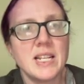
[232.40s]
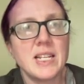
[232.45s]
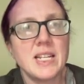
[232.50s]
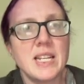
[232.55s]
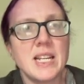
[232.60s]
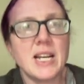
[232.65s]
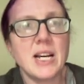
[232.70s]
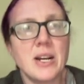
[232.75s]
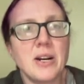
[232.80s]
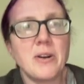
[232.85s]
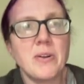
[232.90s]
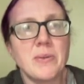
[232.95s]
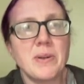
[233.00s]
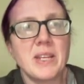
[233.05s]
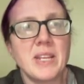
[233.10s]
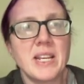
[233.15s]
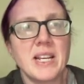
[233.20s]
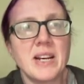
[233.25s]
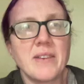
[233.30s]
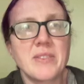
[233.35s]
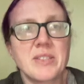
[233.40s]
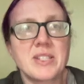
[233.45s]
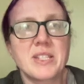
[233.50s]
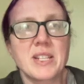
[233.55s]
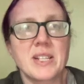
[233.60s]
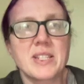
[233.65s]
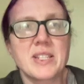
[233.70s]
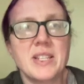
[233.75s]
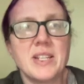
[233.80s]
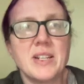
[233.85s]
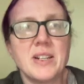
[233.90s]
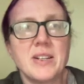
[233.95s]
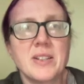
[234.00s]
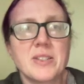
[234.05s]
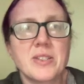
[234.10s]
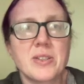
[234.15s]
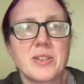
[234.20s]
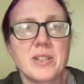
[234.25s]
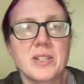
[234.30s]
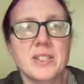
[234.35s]
Now, we can't have a 6 here,
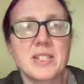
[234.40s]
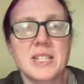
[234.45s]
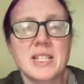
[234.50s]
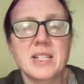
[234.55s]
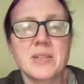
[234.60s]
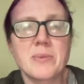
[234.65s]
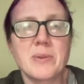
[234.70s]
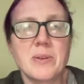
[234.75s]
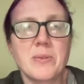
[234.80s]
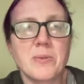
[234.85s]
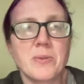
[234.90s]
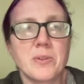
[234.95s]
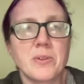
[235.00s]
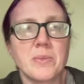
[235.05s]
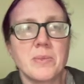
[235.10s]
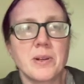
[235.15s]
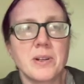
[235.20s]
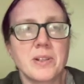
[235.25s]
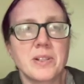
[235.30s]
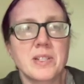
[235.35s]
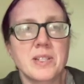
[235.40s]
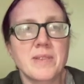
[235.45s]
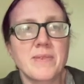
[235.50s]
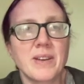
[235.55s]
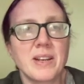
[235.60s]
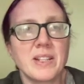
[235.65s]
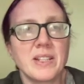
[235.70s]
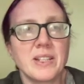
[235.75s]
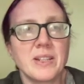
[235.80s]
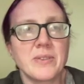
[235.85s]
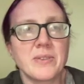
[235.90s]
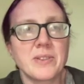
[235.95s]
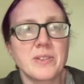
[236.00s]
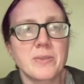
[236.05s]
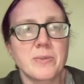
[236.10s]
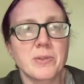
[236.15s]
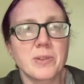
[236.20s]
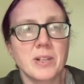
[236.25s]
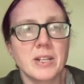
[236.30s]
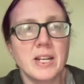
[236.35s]
so the 6 we quarter marked is finally going
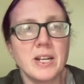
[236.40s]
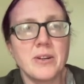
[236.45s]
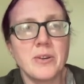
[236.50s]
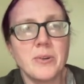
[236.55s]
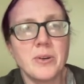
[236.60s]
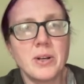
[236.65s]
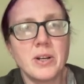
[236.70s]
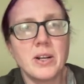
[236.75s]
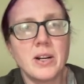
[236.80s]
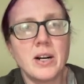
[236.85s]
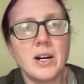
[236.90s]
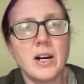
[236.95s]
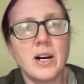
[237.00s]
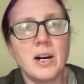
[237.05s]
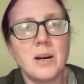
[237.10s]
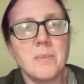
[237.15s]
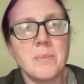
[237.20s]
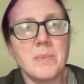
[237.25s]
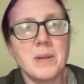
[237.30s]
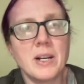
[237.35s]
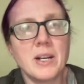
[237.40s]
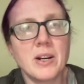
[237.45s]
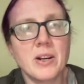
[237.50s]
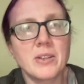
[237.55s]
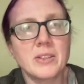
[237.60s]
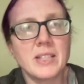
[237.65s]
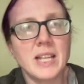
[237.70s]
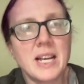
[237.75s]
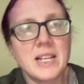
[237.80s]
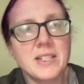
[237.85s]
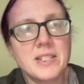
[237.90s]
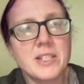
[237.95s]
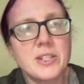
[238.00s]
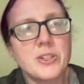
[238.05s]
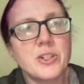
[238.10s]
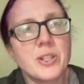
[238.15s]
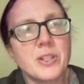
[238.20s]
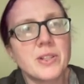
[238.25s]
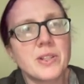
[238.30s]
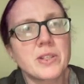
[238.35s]
to work out. Our last
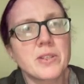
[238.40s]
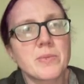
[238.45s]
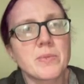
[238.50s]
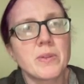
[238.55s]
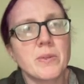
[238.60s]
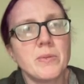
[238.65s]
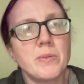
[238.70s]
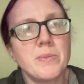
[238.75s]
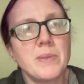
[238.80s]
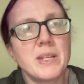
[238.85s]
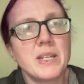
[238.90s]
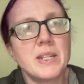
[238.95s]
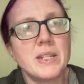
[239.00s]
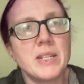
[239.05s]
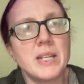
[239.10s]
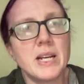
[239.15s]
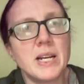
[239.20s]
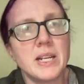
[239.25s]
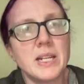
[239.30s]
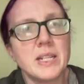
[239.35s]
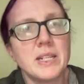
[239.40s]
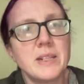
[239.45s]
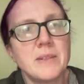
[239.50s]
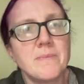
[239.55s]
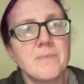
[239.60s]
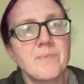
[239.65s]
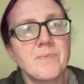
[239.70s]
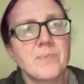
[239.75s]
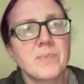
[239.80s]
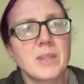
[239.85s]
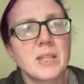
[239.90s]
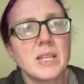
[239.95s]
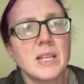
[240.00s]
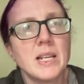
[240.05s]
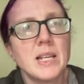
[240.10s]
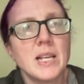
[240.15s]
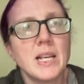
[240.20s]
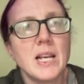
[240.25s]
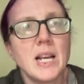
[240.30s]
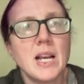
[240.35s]
digit in this row will be a 9.
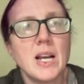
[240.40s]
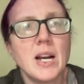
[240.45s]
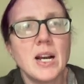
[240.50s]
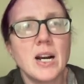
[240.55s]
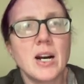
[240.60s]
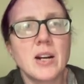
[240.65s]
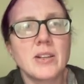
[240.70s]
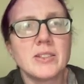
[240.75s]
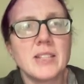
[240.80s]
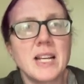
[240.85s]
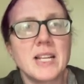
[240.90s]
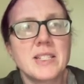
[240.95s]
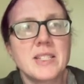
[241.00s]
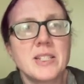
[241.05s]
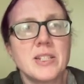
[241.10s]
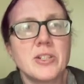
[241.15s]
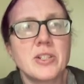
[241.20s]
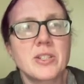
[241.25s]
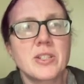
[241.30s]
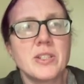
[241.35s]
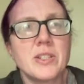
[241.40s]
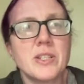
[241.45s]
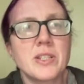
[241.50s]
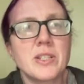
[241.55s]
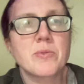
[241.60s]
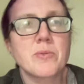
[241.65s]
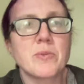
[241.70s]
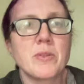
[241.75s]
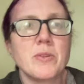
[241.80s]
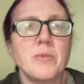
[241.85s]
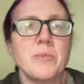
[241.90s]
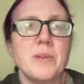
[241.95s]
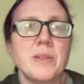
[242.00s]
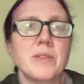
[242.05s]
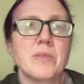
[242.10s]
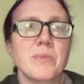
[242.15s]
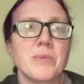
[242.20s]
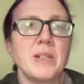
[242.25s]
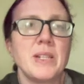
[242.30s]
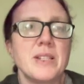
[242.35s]
Our last digits in row will be
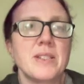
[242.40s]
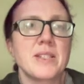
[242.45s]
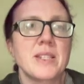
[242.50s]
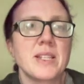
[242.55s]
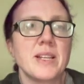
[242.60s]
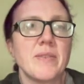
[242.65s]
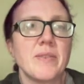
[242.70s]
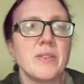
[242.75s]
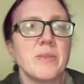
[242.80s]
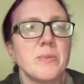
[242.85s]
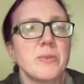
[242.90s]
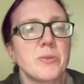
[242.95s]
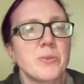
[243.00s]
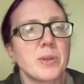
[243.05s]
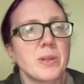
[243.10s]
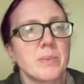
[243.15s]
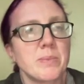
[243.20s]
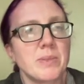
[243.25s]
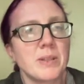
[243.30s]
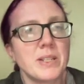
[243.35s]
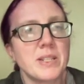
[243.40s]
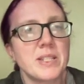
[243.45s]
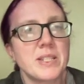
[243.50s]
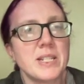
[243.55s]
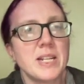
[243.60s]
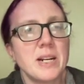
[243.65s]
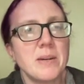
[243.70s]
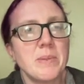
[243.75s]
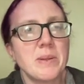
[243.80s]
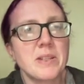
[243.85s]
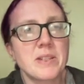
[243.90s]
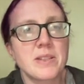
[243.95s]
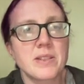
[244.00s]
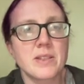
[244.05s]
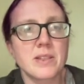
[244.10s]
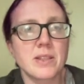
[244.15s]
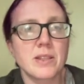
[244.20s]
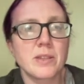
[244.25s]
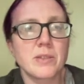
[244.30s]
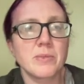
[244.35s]
3 and 7, which we can place now because
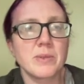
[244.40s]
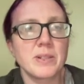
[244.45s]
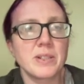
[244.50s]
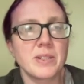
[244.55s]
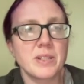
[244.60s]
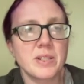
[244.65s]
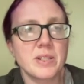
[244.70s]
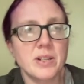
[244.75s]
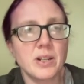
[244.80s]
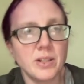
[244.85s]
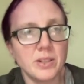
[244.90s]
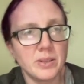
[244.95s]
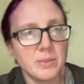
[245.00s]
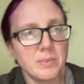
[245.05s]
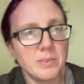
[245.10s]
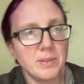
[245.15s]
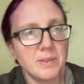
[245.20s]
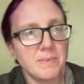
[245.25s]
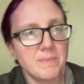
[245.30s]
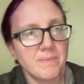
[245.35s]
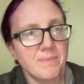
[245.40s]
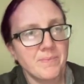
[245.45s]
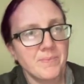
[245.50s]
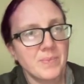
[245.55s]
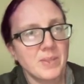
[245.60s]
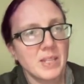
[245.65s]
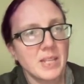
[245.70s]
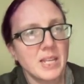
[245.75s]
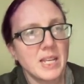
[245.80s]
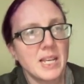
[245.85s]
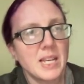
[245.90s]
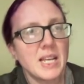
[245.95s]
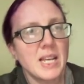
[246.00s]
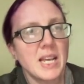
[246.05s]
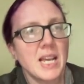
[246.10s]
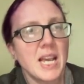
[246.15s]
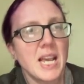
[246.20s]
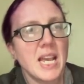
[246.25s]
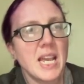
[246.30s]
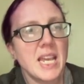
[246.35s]
of the 3 in this column.
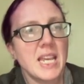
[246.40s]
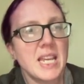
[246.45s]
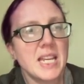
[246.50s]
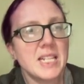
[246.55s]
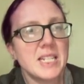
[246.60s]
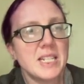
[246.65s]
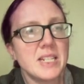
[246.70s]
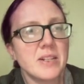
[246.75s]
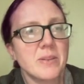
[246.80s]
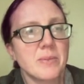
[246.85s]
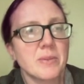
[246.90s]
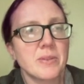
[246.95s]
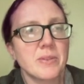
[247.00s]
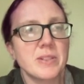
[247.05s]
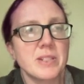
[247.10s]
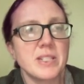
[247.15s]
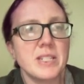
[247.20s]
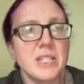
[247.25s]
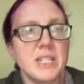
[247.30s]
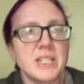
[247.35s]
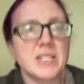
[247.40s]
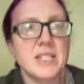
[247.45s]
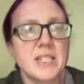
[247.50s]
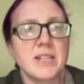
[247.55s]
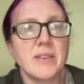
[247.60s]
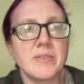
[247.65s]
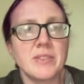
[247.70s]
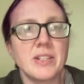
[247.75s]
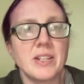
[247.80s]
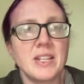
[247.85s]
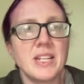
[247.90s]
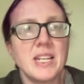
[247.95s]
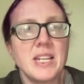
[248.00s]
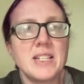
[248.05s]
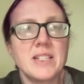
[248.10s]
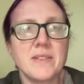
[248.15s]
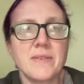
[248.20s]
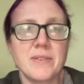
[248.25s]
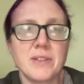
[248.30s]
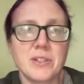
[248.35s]
And here we're going to need a 7 and
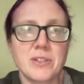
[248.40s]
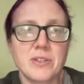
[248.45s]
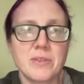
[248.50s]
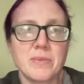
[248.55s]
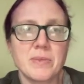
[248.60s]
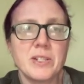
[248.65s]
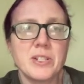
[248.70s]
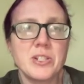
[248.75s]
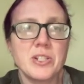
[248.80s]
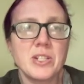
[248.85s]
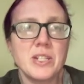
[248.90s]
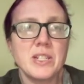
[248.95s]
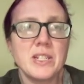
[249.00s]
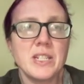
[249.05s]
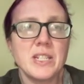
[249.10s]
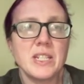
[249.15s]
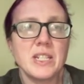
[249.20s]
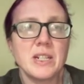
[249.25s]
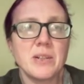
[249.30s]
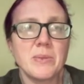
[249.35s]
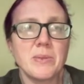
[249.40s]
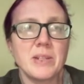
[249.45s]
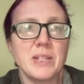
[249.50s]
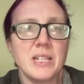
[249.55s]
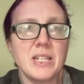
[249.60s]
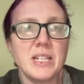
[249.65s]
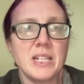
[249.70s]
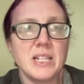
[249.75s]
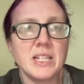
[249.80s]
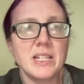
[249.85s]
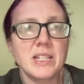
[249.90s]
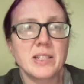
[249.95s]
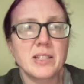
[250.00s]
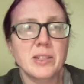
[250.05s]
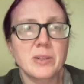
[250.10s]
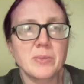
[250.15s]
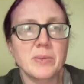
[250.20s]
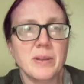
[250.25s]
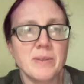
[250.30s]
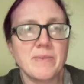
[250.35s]
8 to finish the region. Here we need
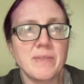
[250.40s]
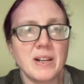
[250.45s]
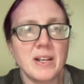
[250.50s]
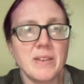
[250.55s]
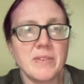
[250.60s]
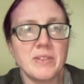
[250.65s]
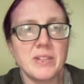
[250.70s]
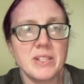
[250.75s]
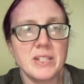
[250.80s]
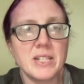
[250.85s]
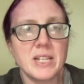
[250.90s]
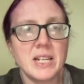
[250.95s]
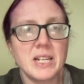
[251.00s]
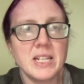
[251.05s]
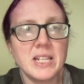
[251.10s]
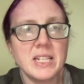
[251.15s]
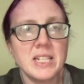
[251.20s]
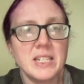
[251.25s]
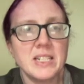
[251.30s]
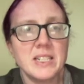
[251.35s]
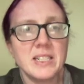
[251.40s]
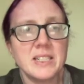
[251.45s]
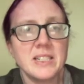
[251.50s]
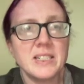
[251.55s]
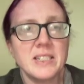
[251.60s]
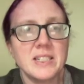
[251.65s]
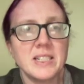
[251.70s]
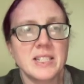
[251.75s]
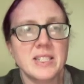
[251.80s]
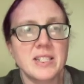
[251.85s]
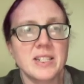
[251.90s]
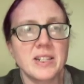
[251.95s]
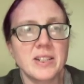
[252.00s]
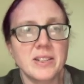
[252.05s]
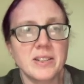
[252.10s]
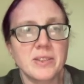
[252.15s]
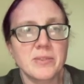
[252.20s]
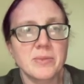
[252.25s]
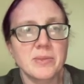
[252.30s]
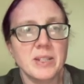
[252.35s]
3, 5, and 9. That's not
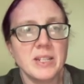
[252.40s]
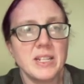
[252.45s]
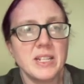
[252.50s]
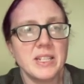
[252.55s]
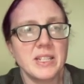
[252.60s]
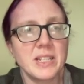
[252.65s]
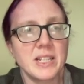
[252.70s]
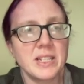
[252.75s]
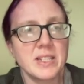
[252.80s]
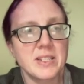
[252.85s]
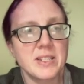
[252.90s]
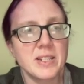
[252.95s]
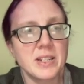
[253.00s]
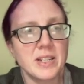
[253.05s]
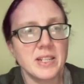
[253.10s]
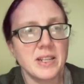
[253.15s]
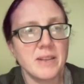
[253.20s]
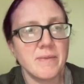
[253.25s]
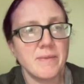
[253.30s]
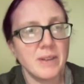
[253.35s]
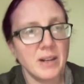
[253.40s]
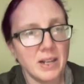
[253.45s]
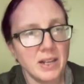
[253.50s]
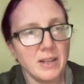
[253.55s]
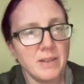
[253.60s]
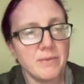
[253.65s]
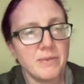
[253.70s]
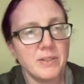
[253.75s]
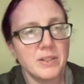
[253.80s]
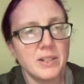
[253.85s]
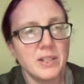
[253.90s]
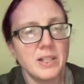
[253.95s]
a 3, and that is not a 5.